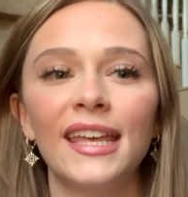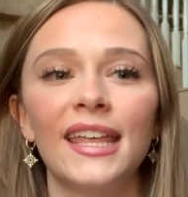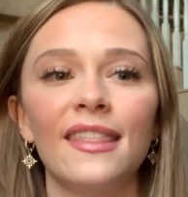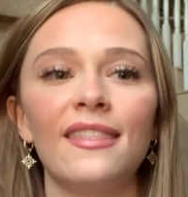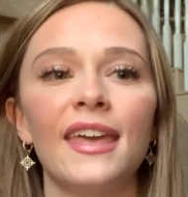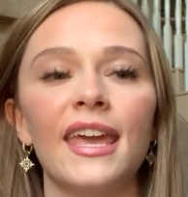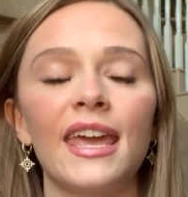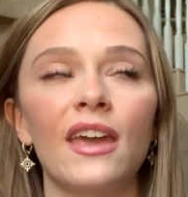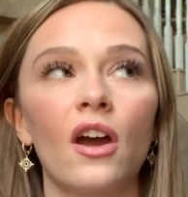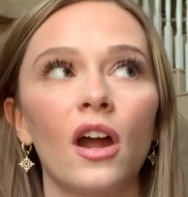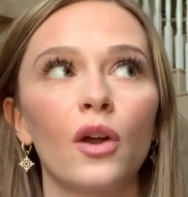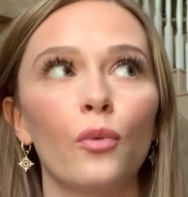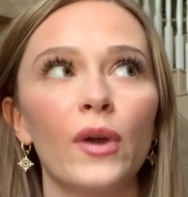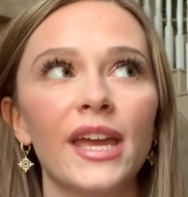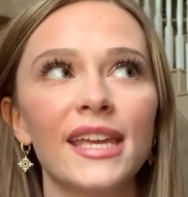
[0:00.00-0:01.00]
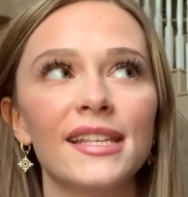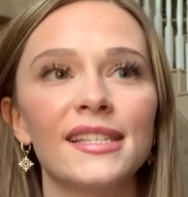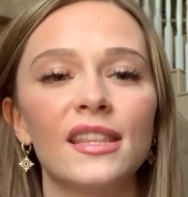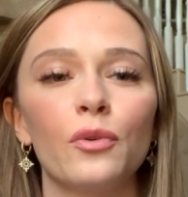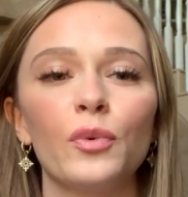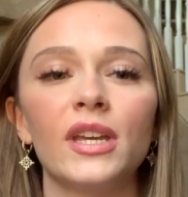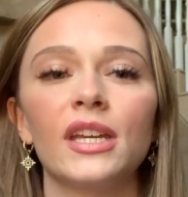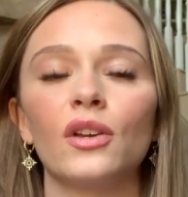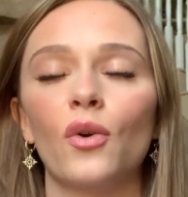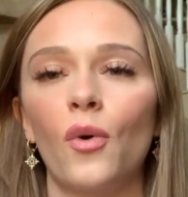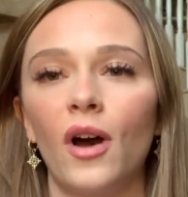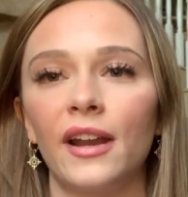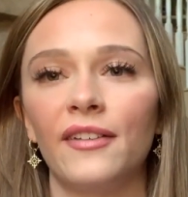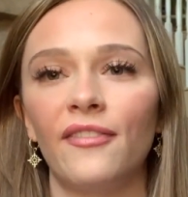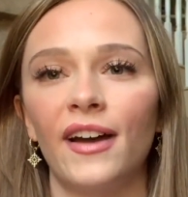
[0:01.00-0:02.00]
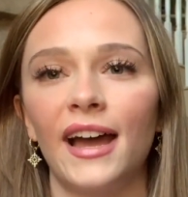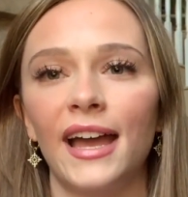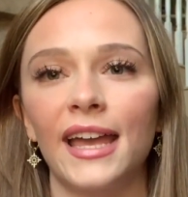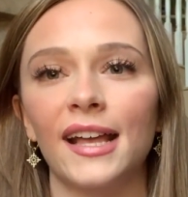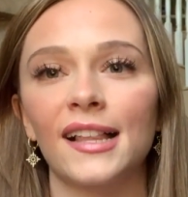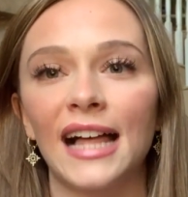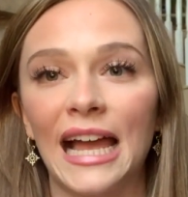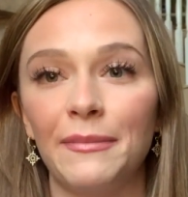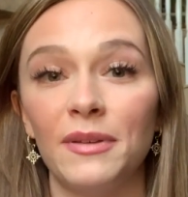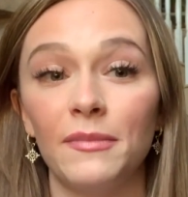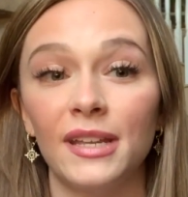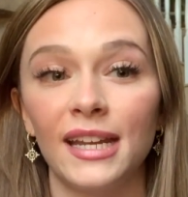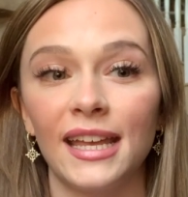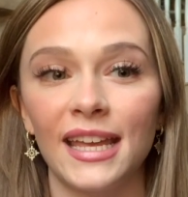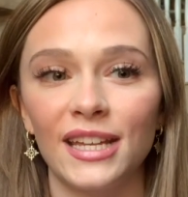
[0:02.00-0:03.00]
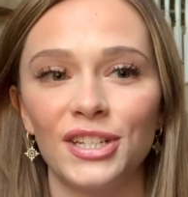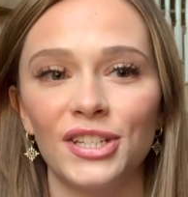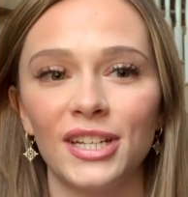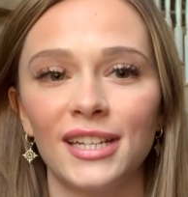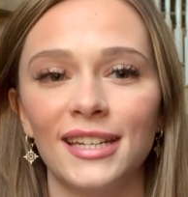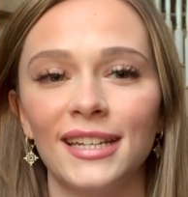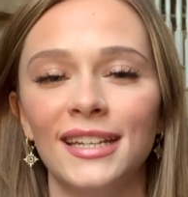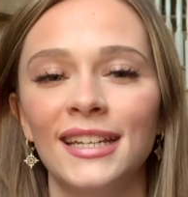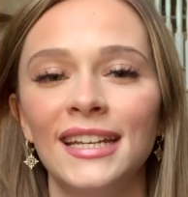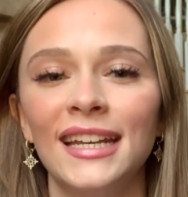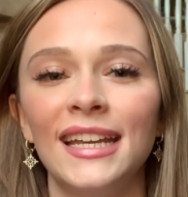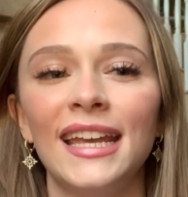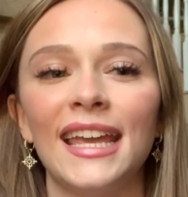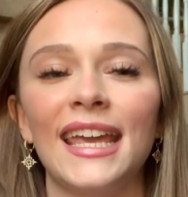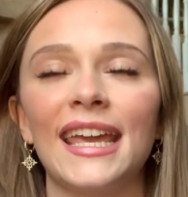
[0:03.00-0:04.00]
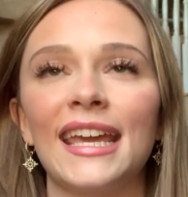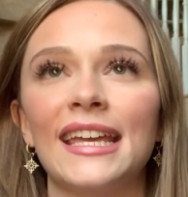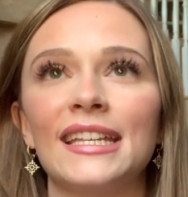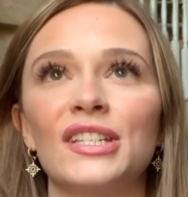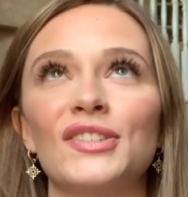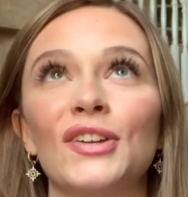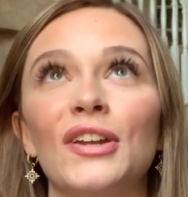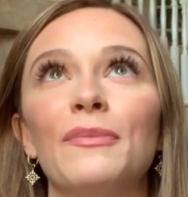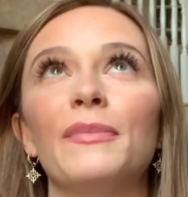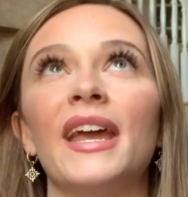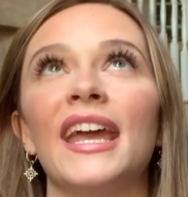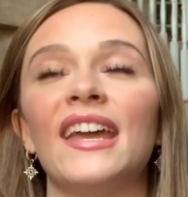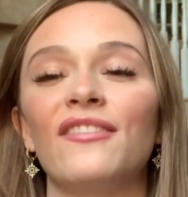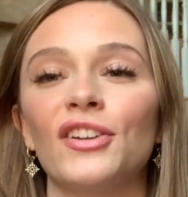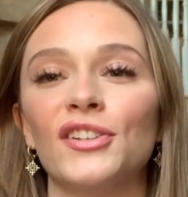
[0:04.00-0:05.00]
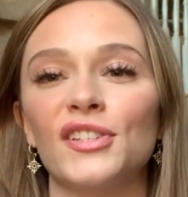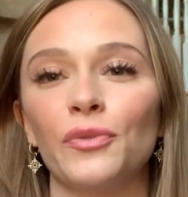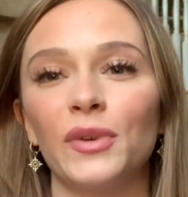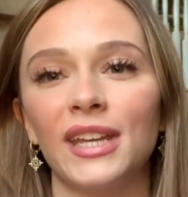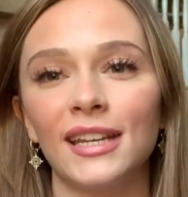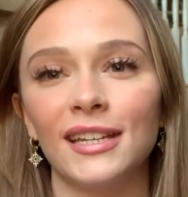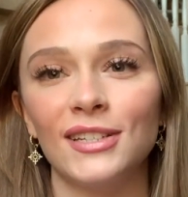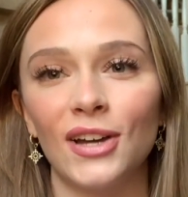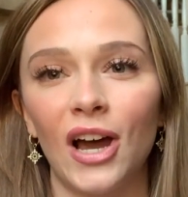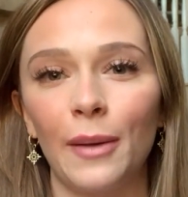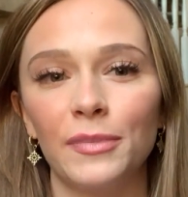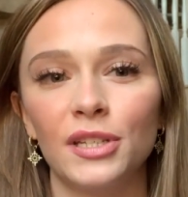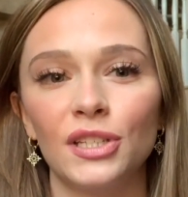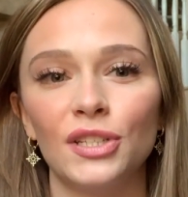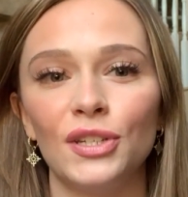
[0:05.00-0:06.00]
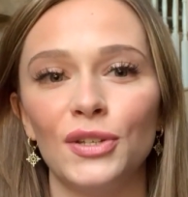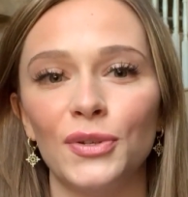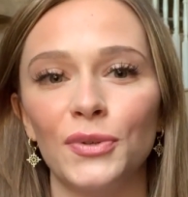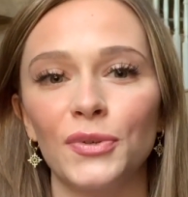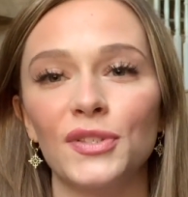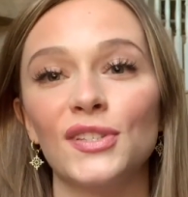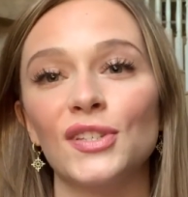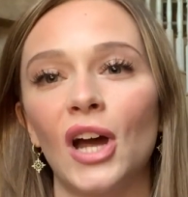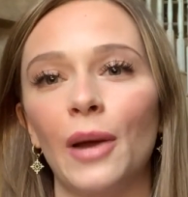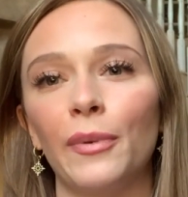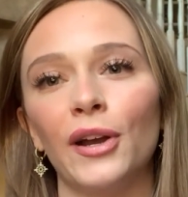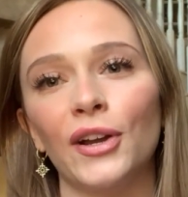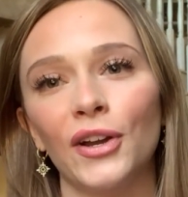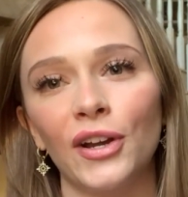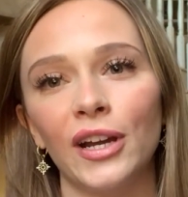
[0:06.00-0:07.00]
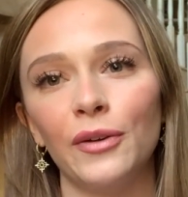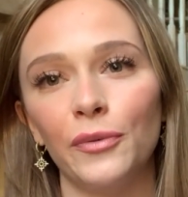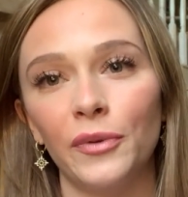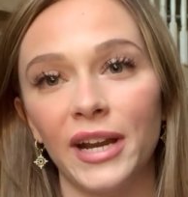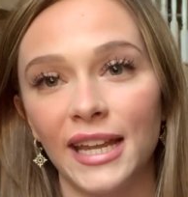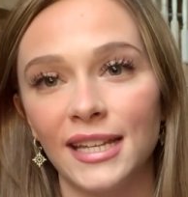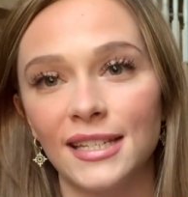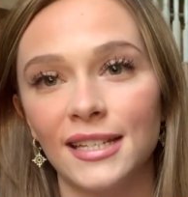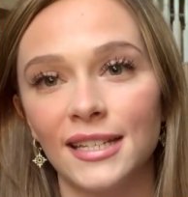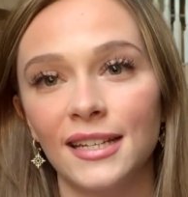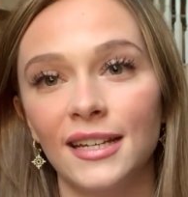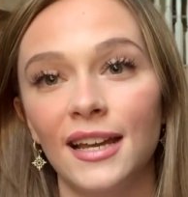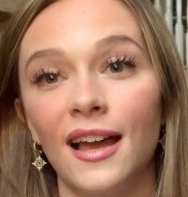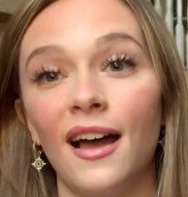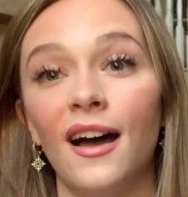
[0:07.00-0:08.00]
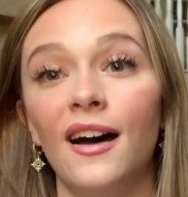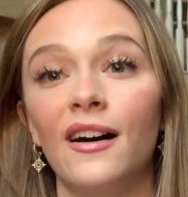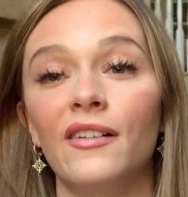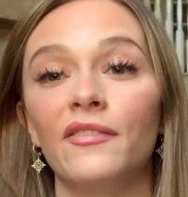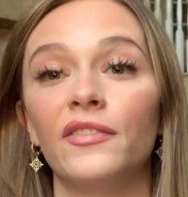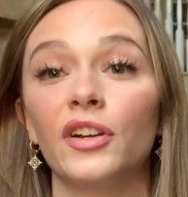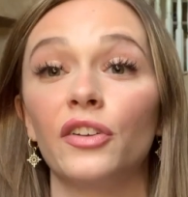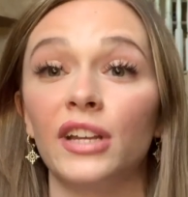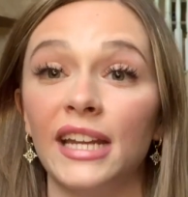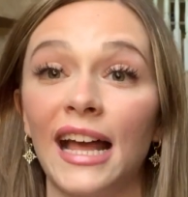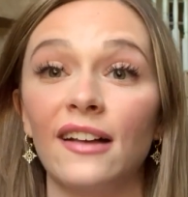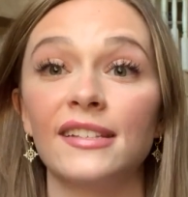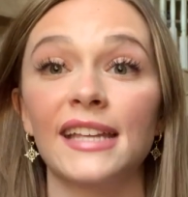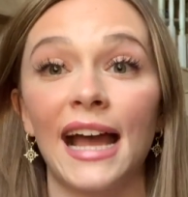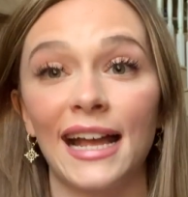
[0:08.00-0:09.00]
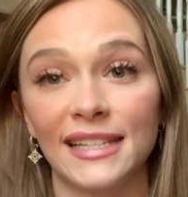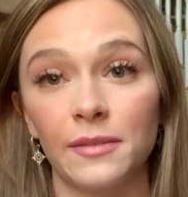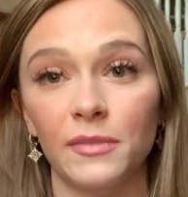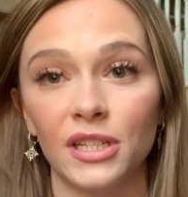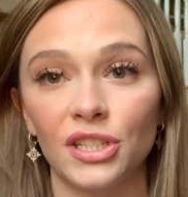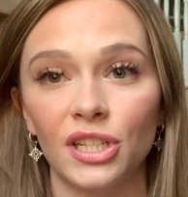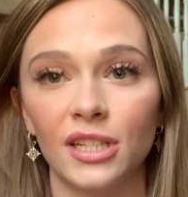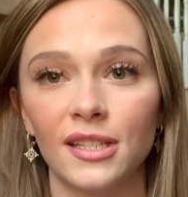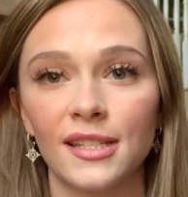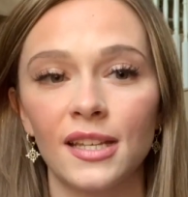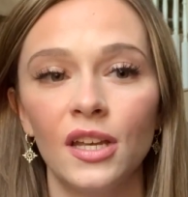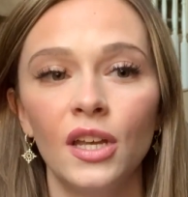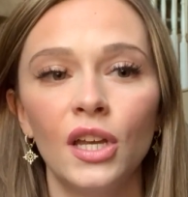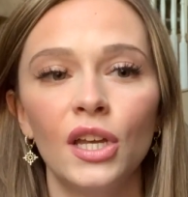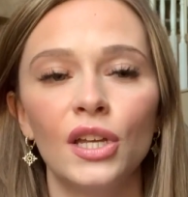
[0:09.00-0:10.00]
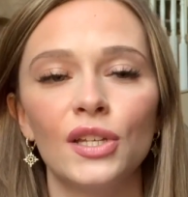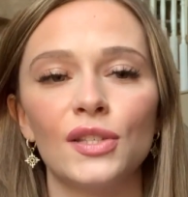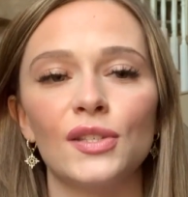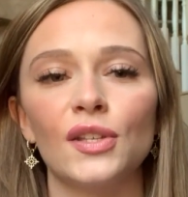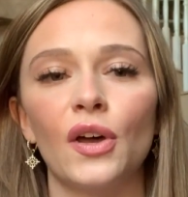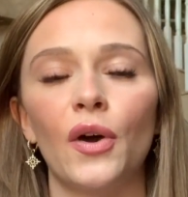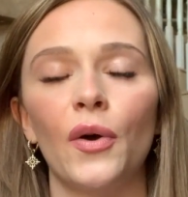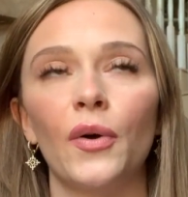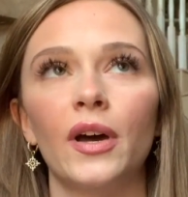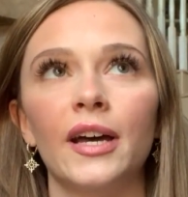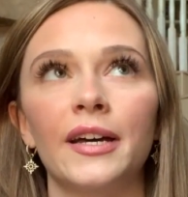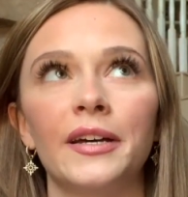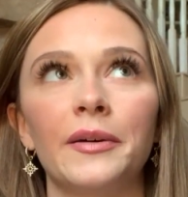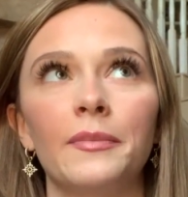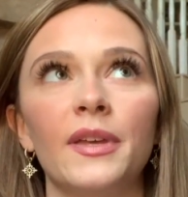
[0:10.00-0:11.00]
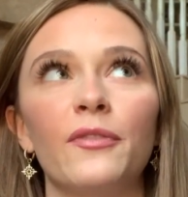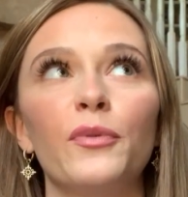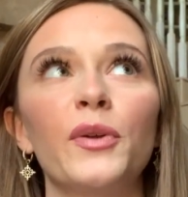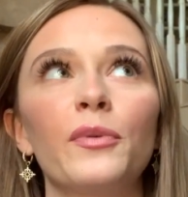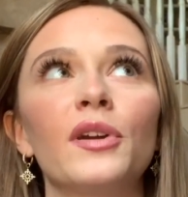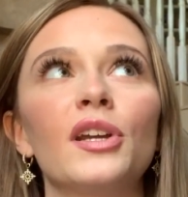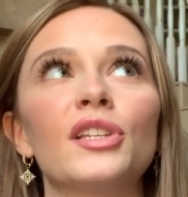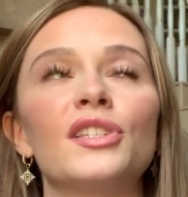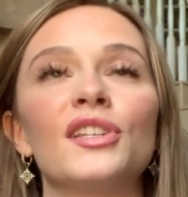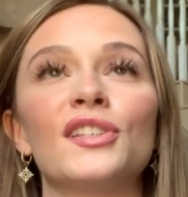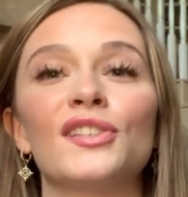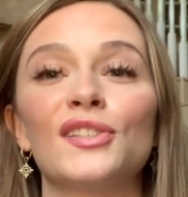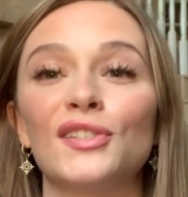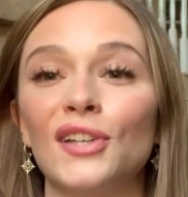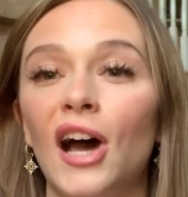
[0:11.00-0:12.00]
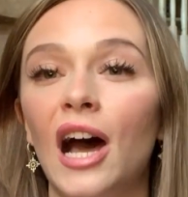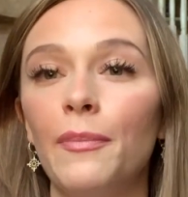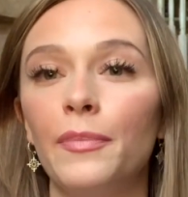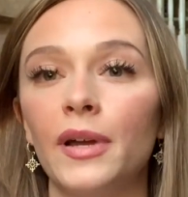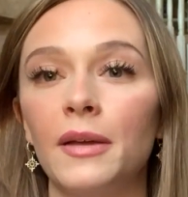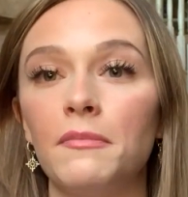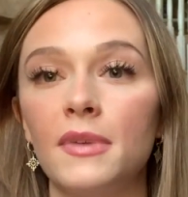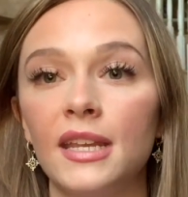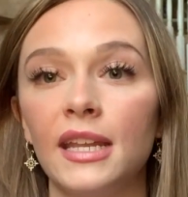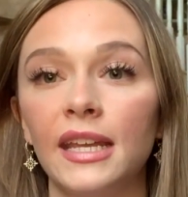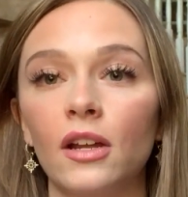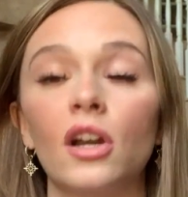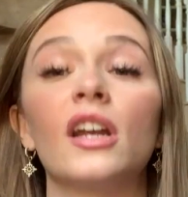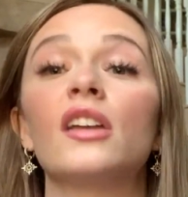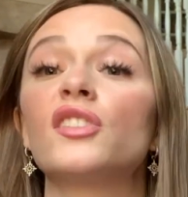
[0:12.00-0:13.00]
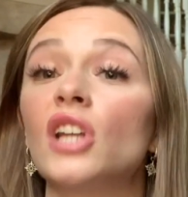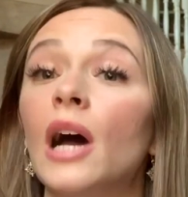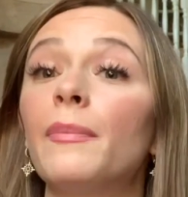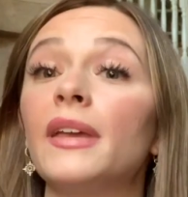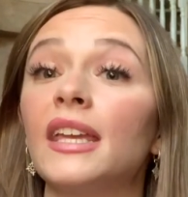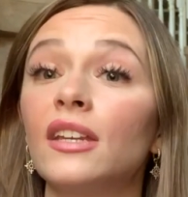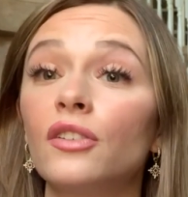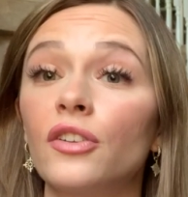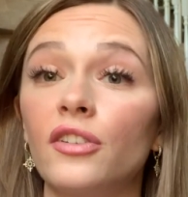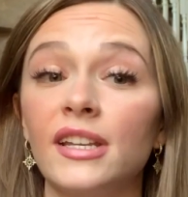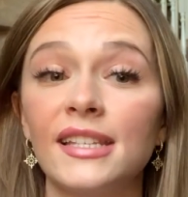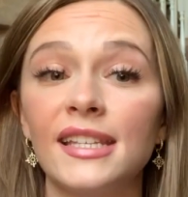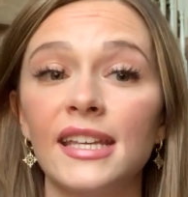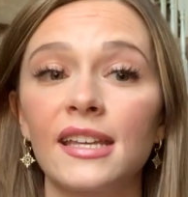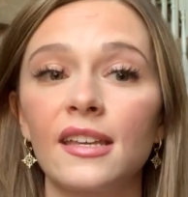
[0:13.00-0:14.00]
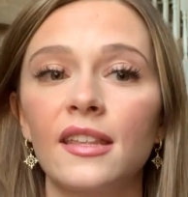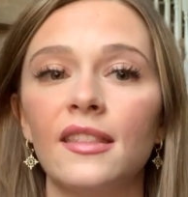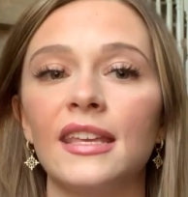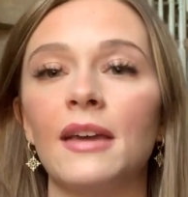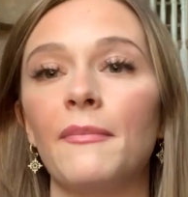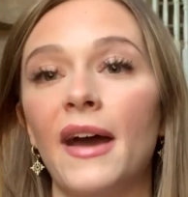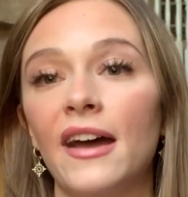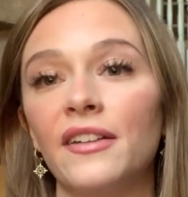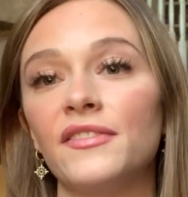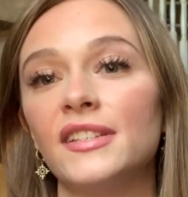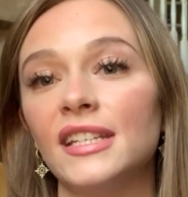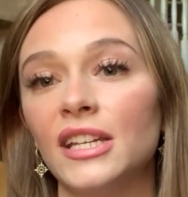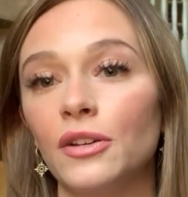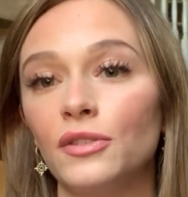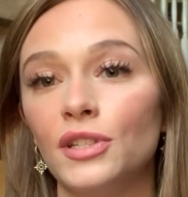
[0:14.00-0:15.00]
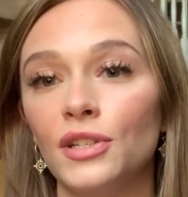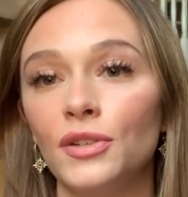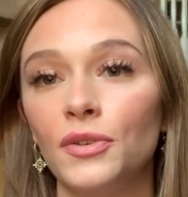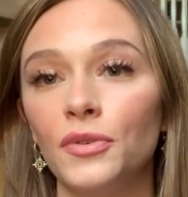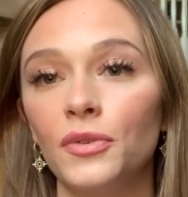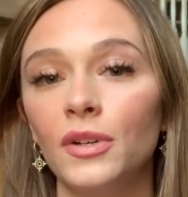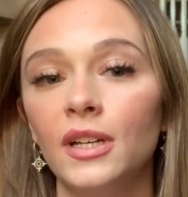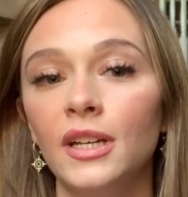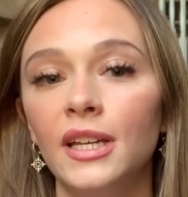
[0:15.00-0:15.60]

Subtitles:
They are ways that we can quantify climate mitigation and certain behaviors that we can adopt to stop our current rate of greenhouse gas emissions. So if we were to stop increasing the amount of CO2